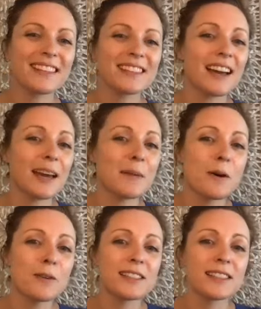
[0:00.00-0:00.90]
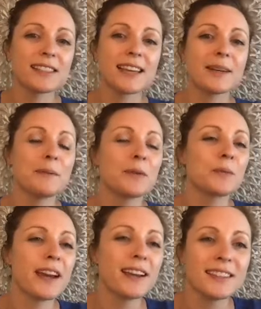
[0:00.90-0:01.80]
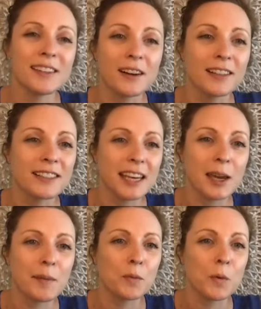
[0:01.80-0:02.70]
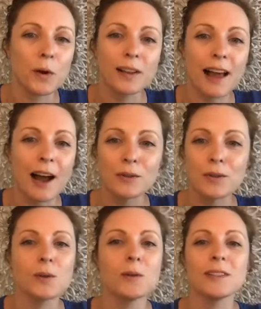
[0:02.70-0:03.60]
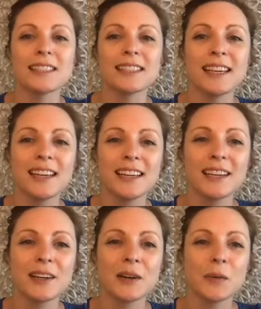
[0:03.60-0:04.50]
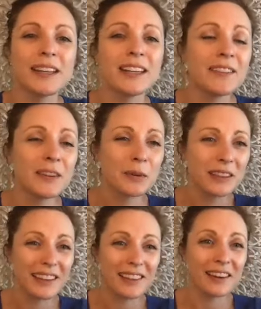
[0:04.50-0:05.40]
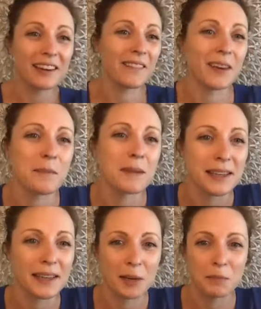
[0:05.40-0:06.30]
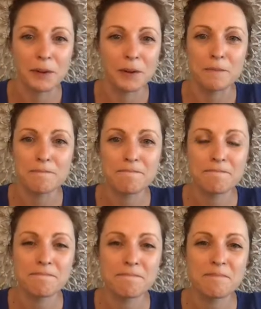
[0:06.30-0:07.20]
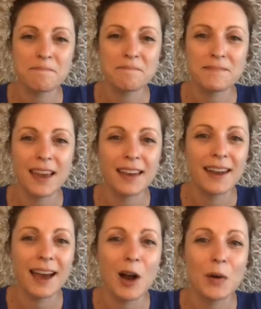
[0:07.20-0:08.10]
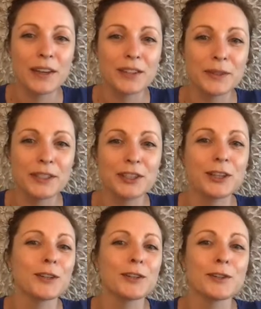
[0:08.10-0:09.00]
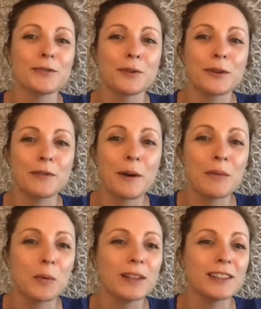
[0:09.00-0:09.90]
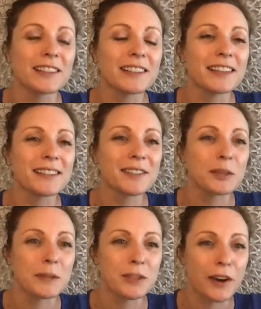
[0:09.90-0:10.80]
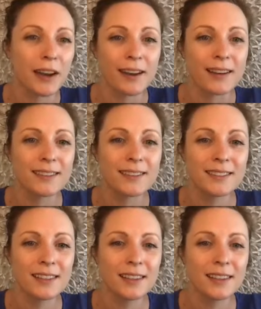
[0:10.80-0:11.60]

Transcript: guy Moses had been raised in our same royal household. We didn't even really think of him as a Hebrew. And now he's returned from the wilderness to betray us.